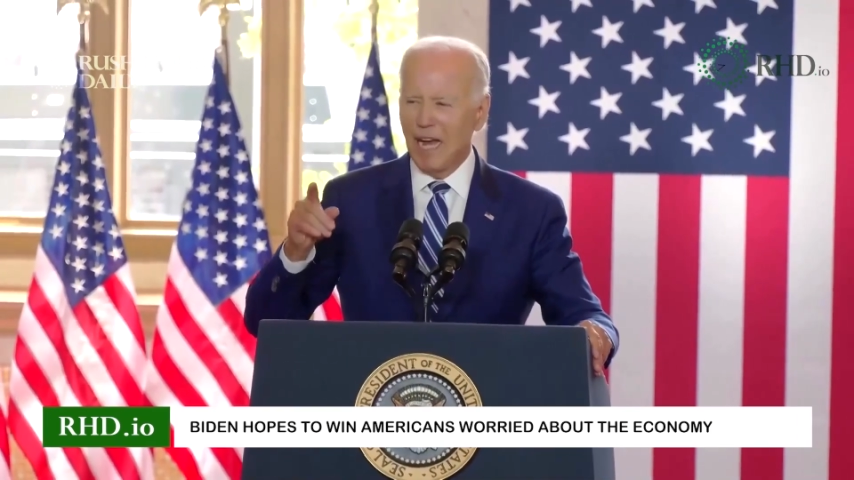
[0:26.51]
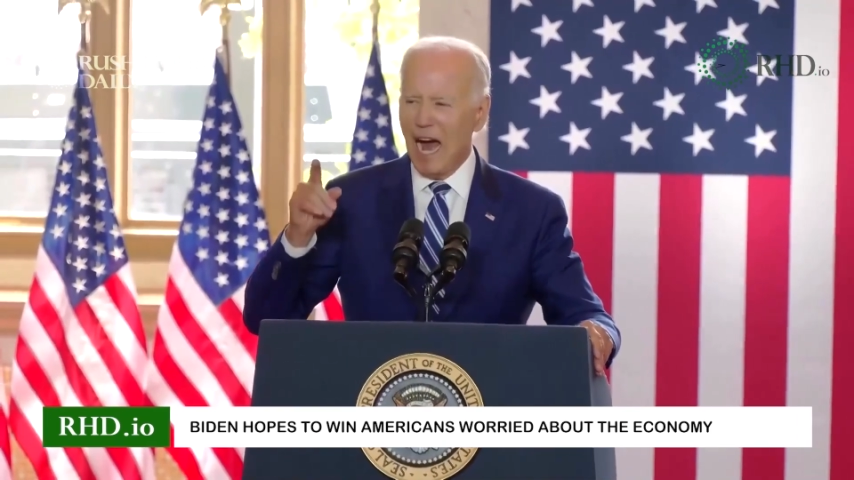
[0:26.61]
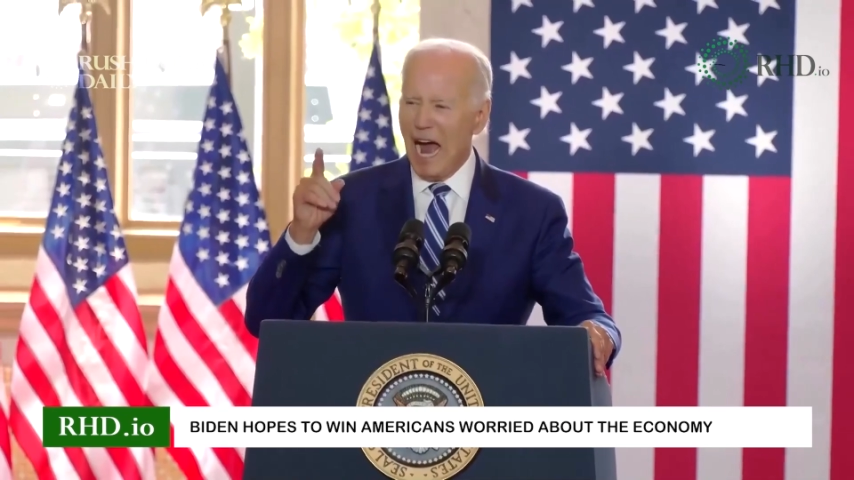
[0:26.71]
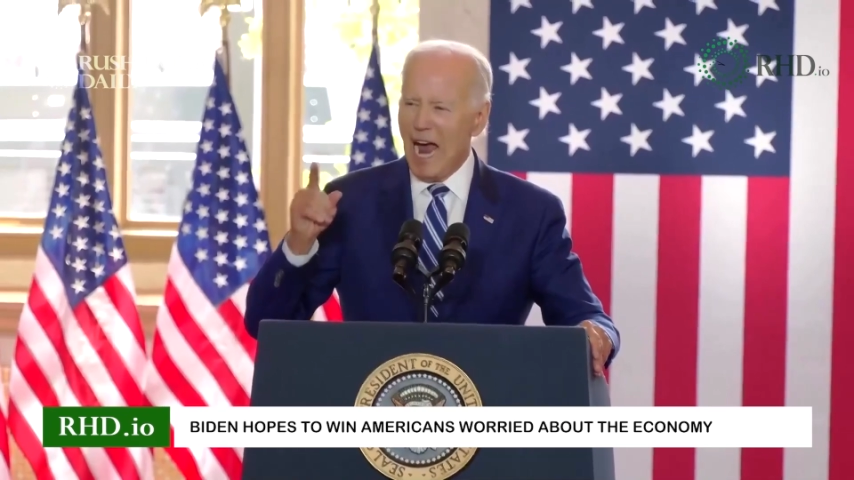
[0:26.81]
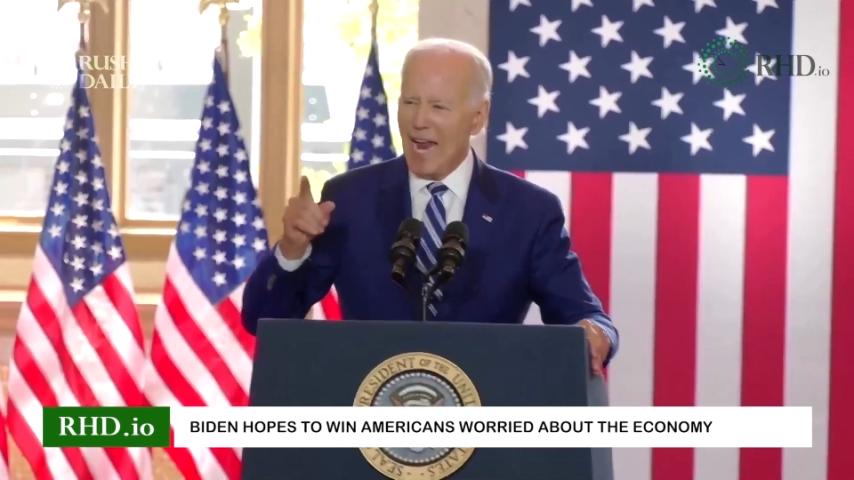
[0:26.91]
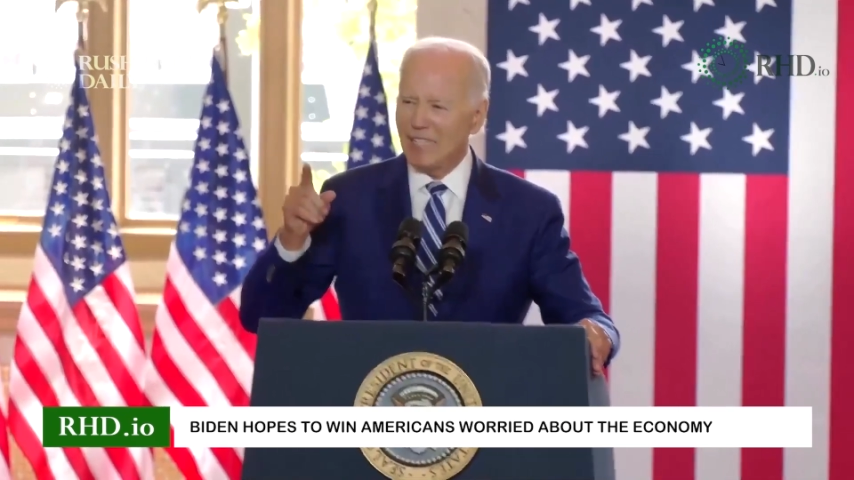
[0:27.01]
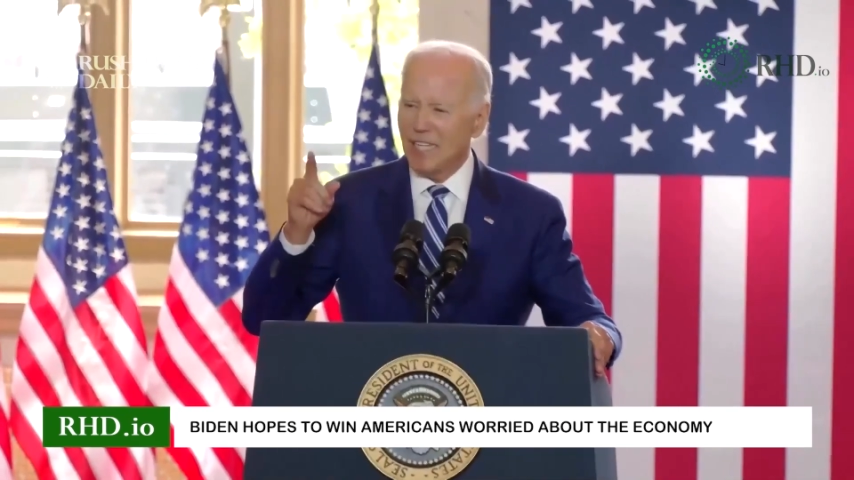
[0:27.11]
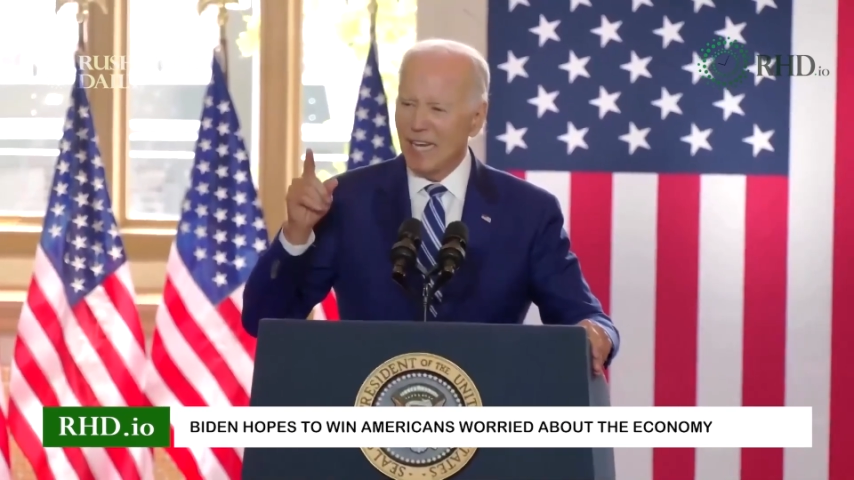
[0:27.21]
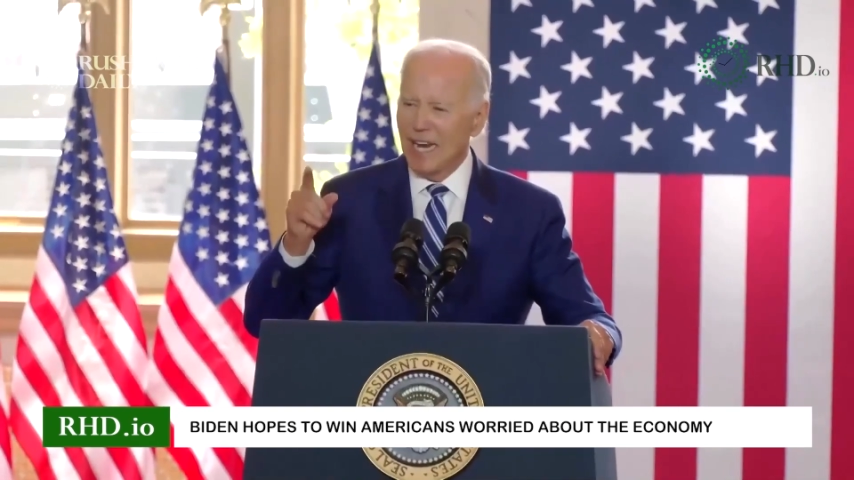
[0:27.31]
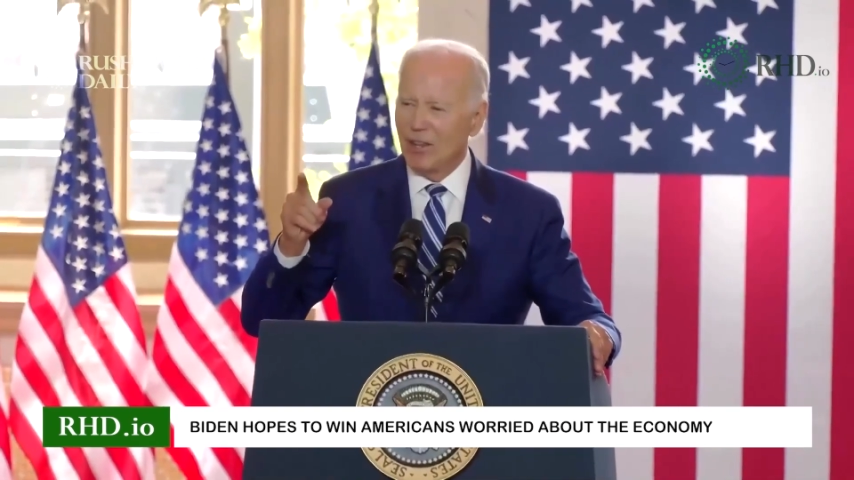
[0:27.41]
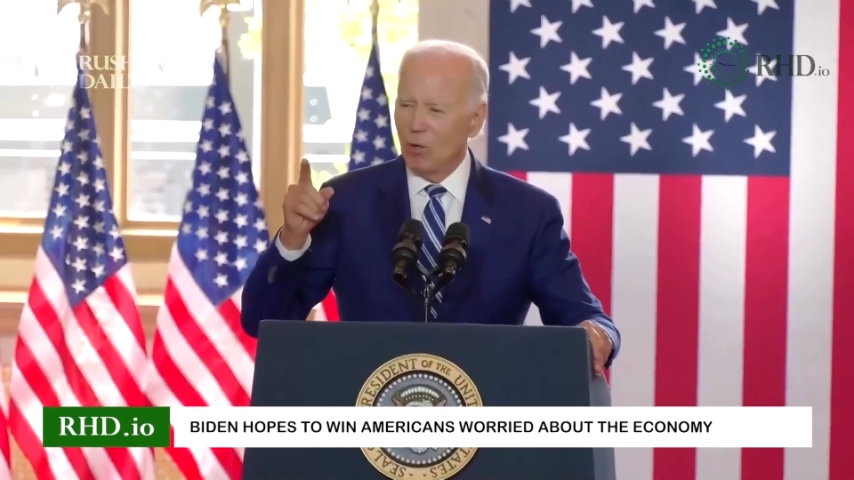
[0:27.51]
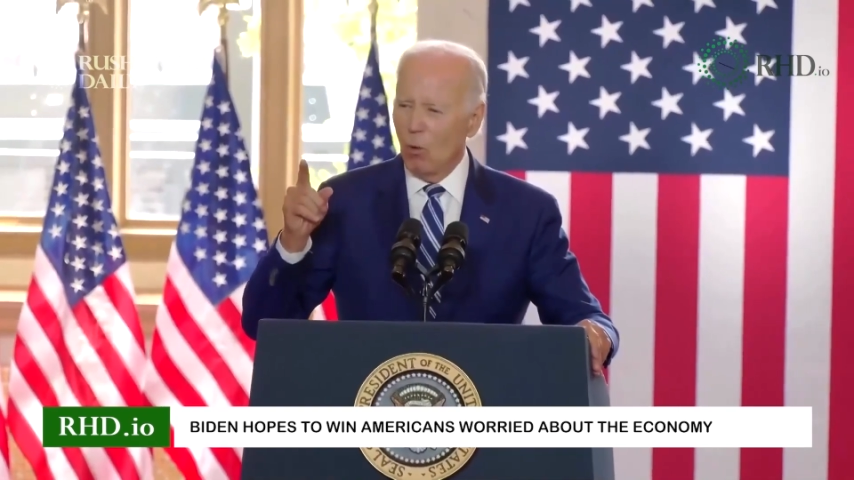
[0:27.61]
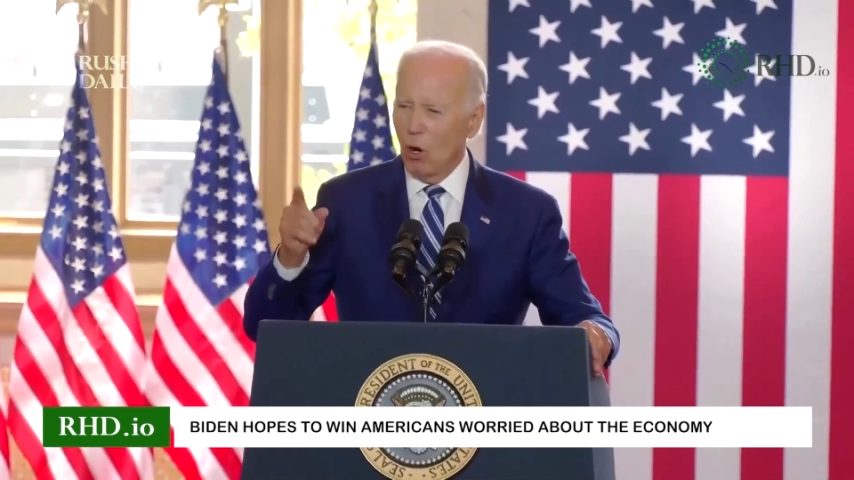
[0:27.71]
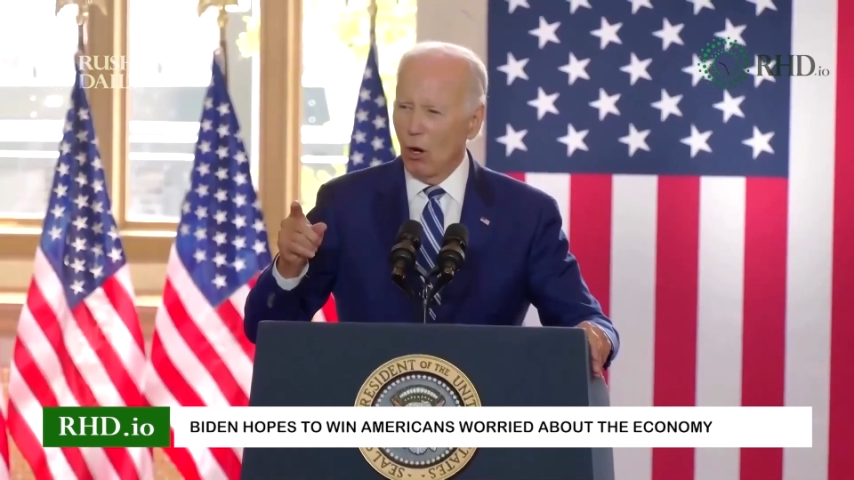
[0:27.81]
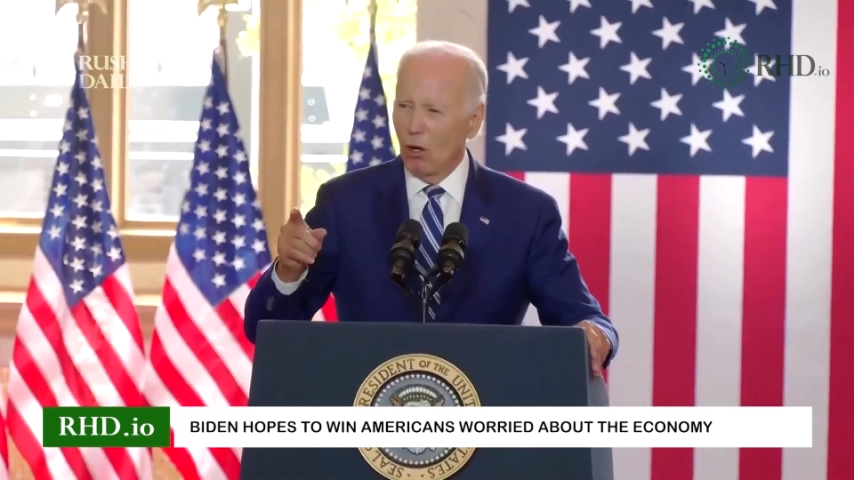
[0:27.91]
the highest in the
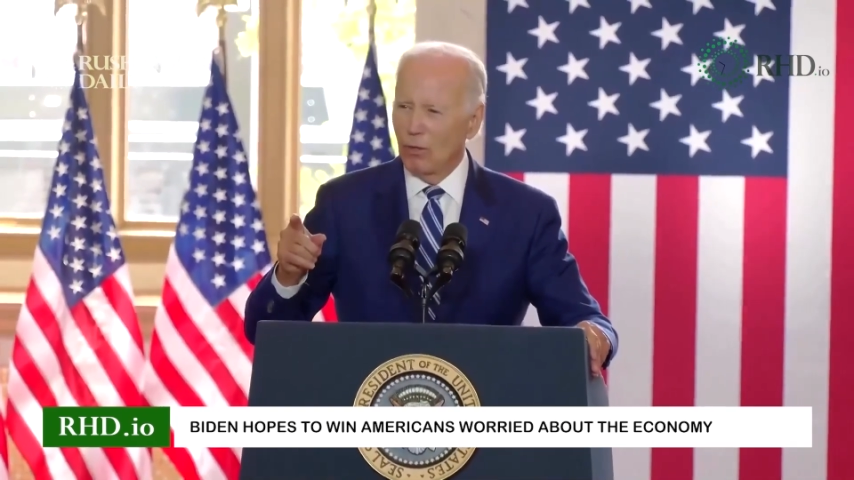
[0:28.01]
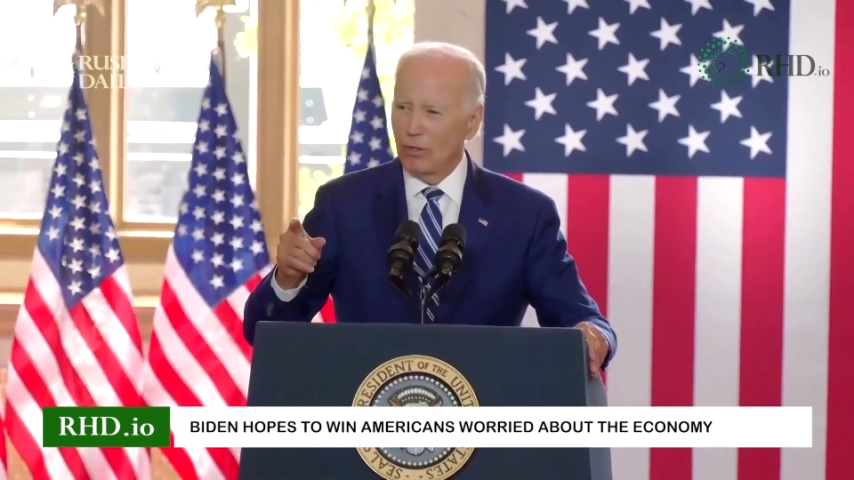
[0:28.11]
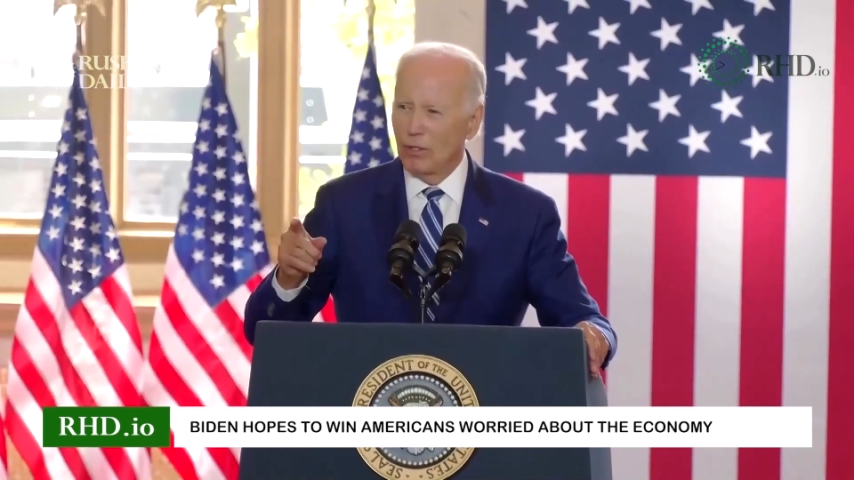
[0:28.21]
world.